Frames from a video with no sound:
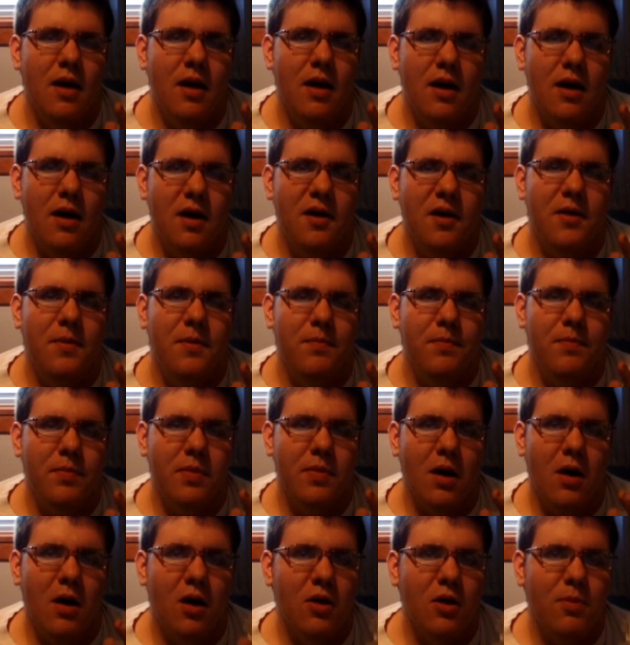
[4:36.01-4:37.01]

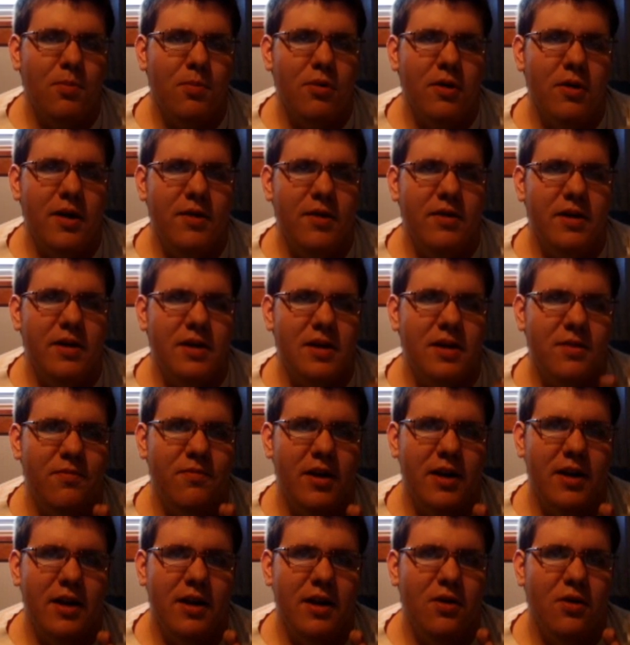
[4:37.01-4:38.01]
all the previous
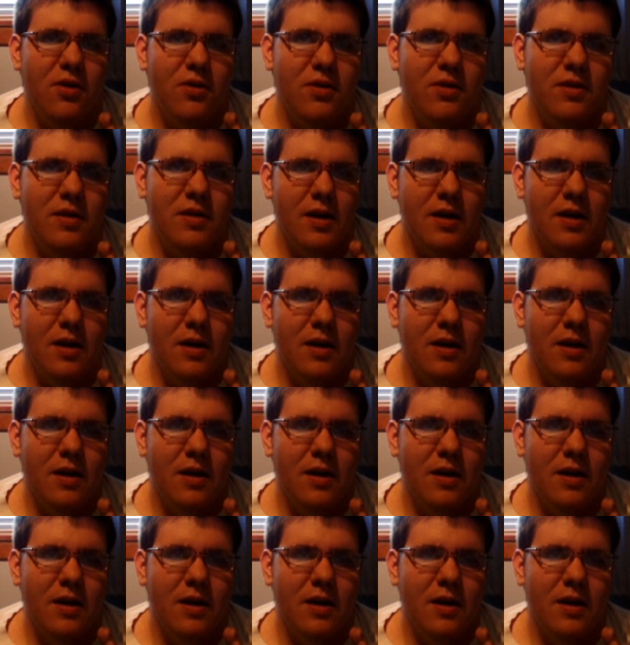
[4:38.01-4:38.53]
videos